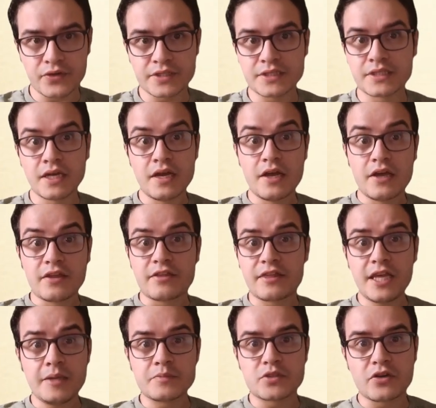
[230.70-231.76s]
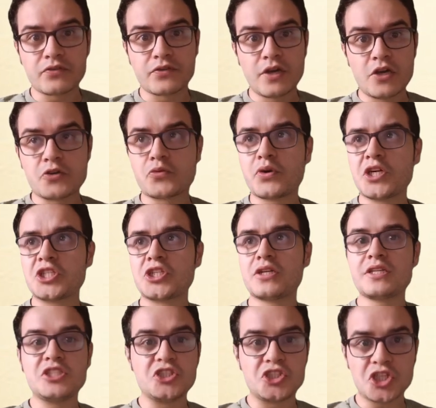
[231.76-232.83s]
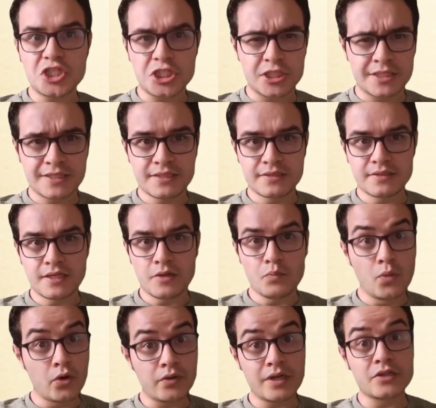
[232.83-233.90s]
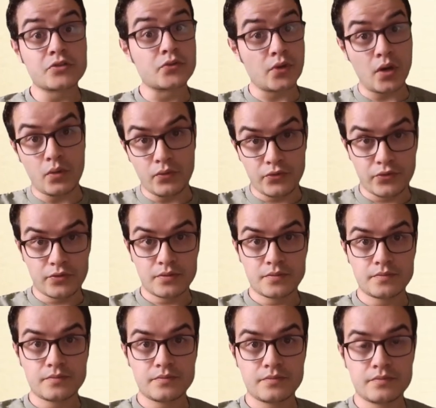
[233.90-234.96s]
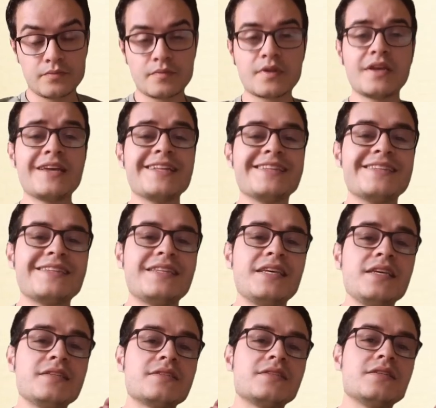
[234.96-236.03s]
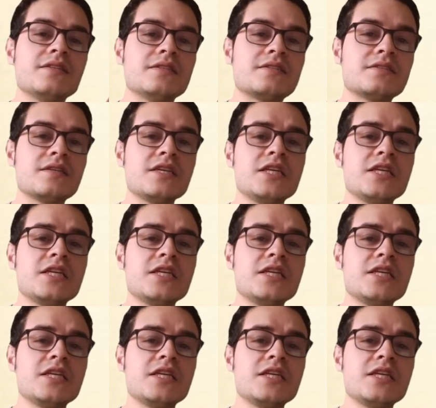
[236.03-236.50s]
for its themes of racial injustice and moral growth. This is